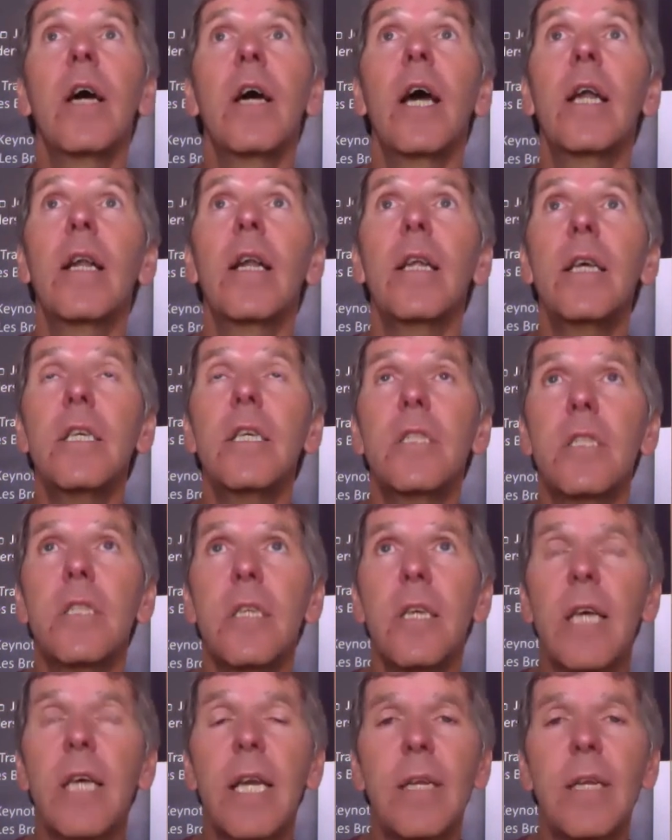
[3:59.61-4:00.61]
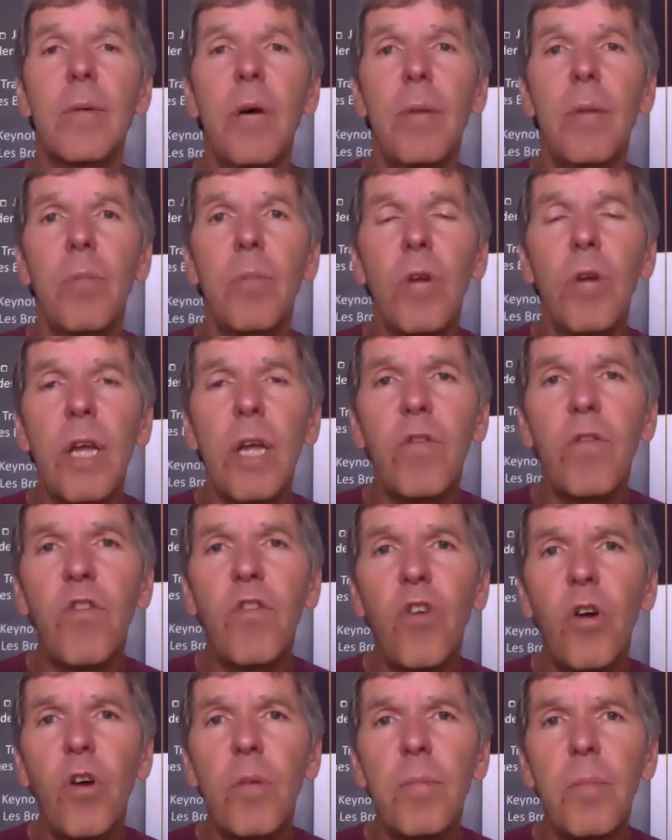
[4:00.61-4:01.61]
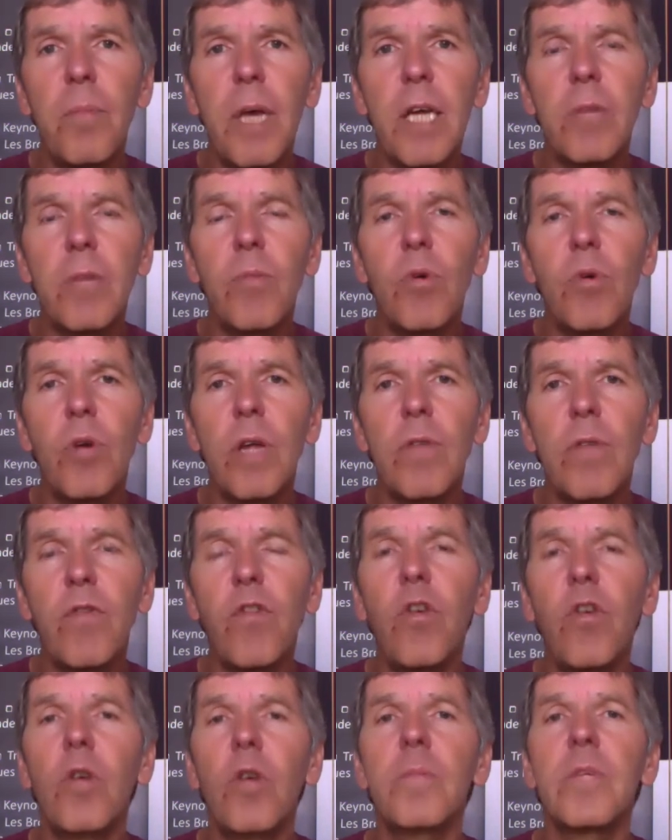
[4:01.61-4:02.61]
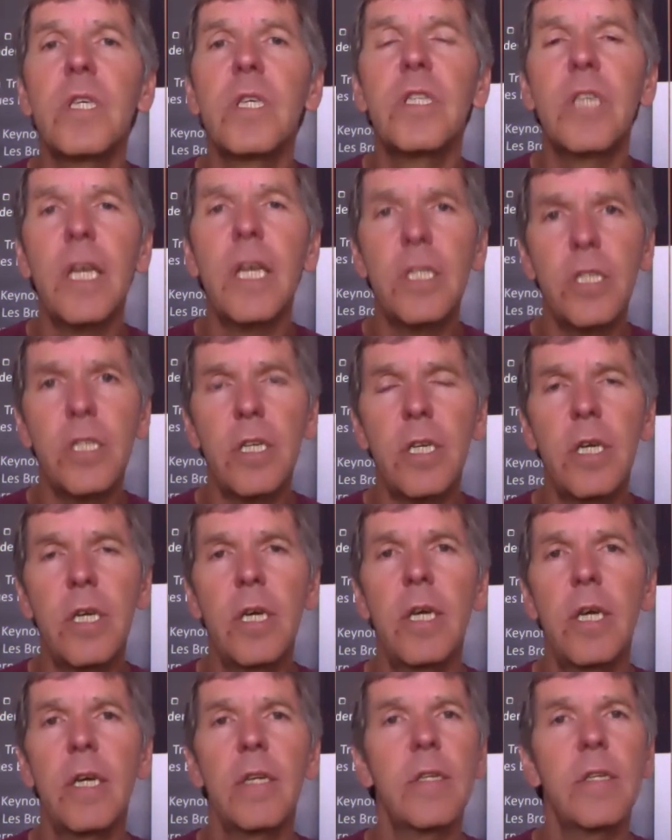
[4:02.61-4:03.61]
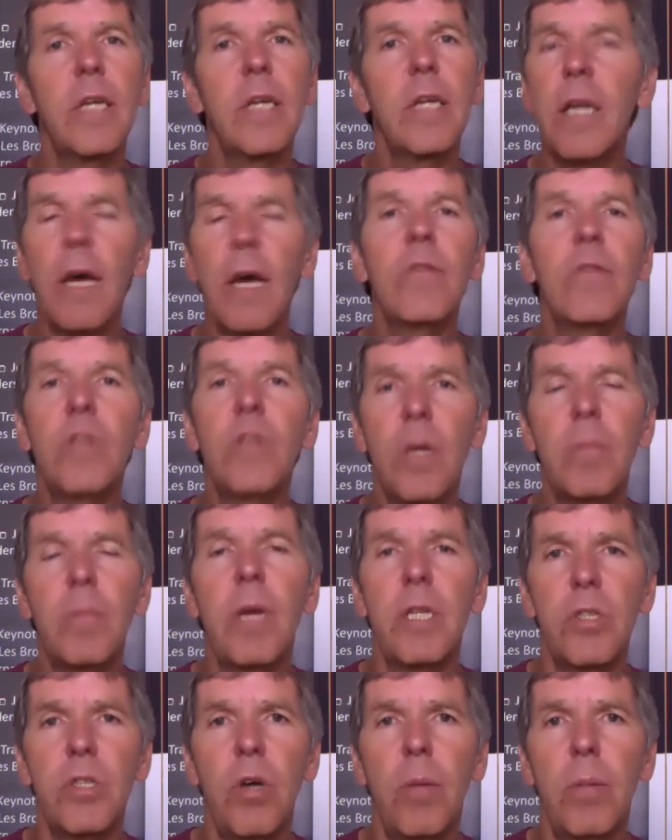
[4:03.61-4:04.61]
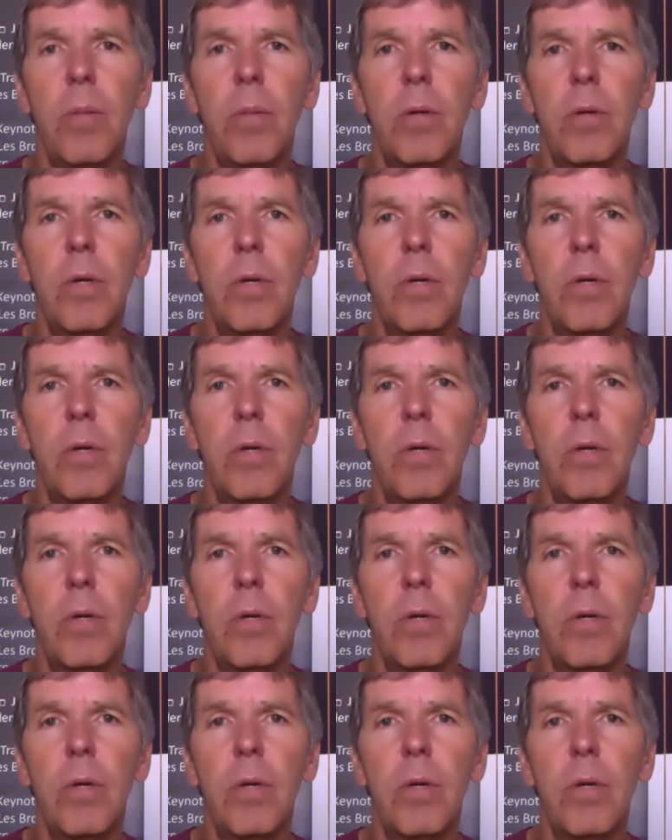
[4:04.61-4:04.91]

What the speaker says: at least get a more informed, make a more informed decision, then I've done my job.